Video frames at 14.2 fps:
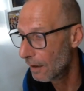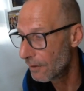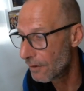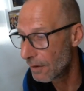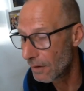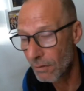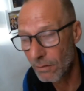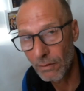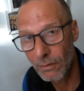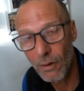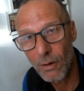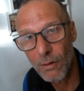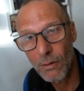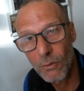just to
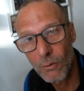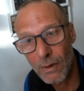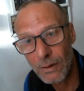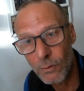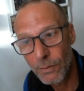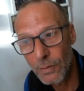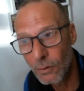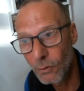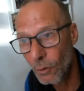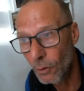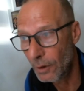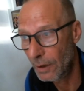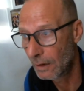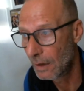know what we're
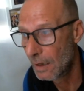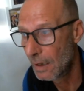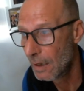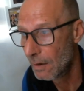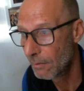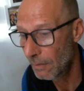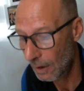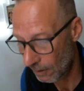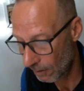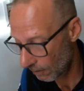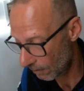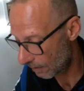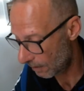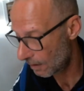doing.
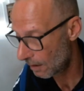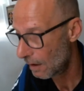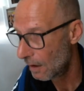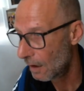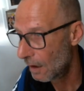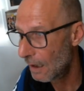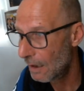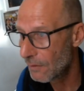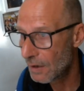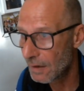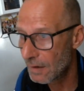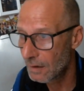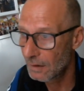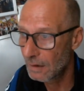Because I'm
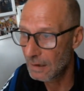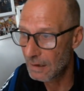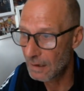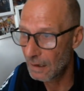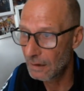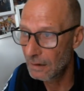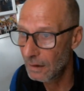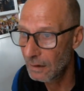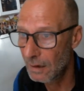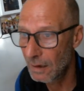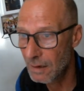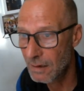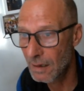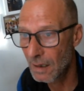just in the send it
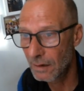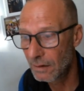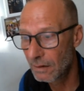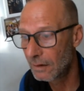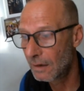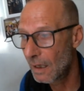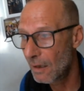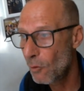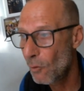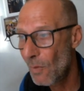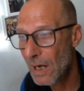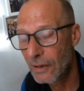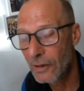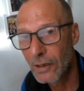and said, can you
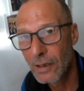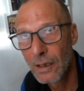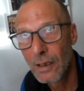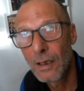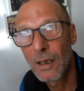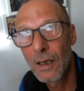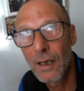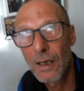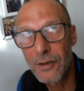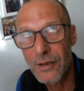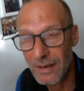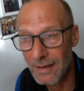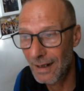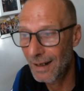make
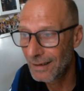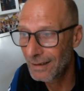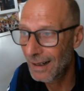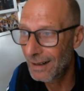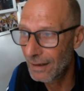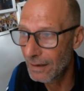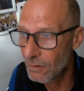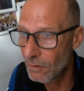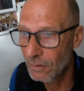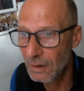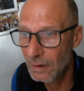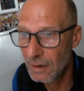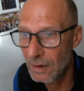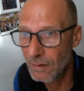just analysis on
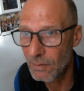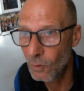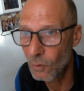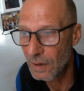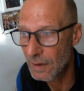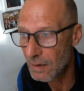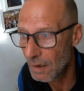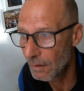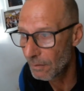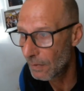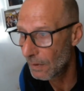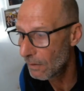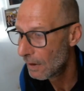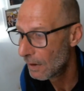this
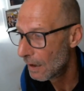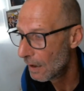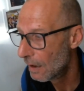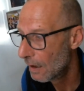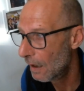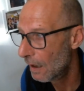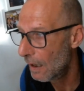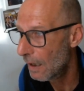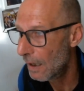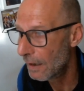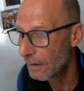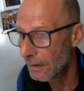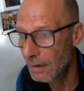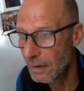multi-sample?
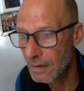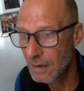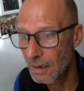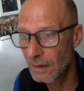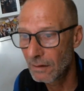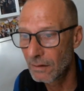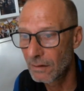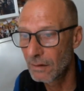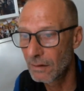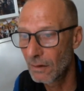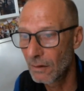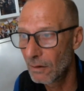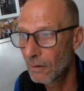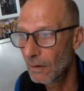And he said,
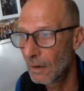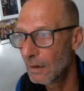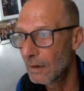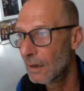oh,